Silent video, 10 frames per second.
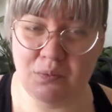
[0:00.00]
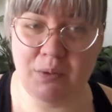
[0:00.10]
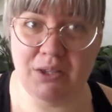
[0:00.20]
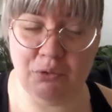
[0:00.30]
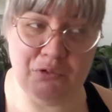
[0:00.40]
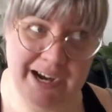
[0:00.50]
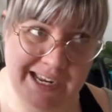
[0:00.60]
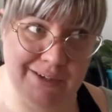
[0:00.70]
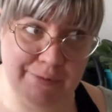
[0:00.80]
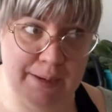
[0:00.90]
with a
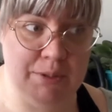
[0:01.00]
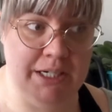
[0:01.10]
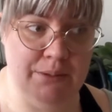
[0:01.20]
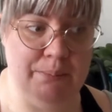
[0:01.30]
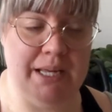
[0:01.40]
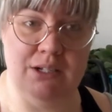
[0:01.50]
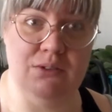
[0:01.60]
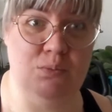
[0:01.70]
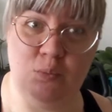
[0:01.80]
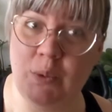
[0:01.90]
fraying fabric made
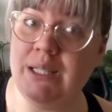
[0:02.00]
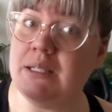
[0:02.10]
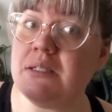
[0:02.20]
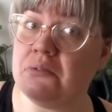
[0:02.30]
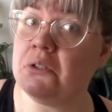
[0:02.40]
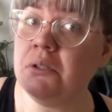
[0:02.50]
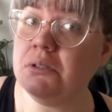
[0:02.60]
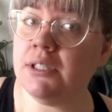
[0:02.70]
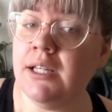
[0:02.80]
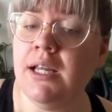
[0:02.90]
it really
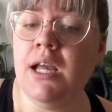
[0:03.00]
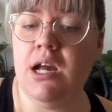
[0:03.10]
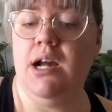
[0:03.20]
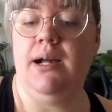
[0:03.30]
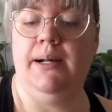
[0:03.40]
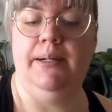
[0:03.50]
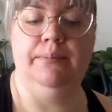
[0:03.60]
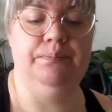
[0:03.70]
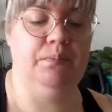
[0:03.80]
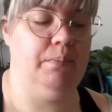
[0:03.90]
difficult.
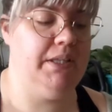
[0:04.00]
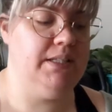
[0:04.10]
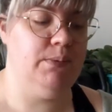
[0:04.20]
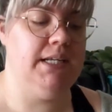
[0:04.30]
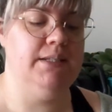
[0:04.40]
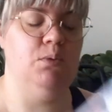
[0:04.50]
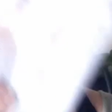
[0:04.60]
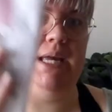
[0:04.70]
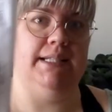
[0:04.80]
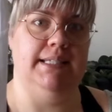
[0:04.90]
but this one has more
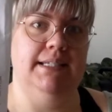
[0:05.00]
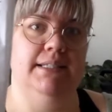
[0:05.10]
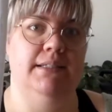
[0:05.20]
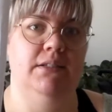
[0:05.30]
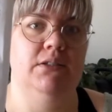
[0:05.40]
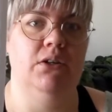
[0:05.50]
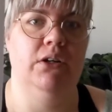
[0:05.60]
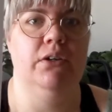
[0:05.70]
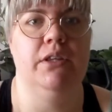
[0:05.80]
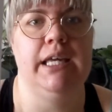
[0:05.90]
pieces.
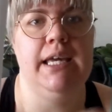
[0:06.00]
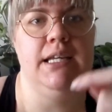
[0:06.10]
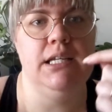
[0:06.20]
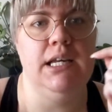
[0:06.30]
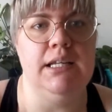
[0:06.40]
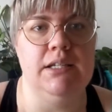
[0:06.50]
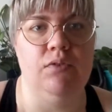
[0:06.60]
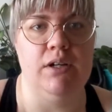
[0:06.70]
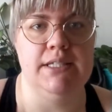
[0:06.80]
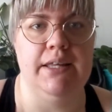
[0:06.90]
So the key
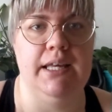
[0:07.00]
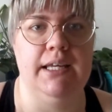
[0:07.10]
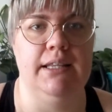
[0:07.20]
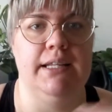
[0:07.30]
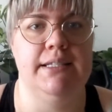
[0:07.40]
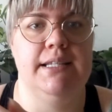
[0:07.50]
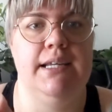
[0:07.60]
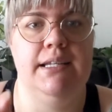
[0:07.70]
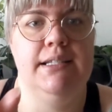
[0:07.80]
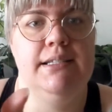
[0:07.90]
difference I think in this
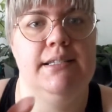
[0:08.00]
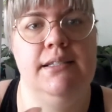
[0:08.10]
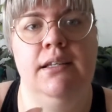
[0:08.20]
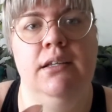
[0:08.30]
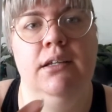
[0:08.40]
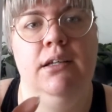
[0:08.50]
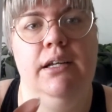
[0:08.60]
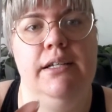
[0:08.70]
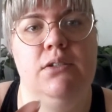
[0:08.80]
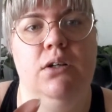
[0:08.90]
is
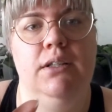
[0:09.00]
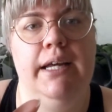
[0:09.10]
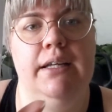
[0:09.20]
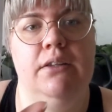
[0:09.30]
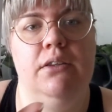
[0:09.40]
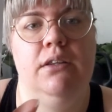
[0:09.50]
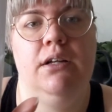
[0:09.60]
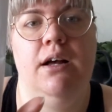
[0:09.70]
it's got like the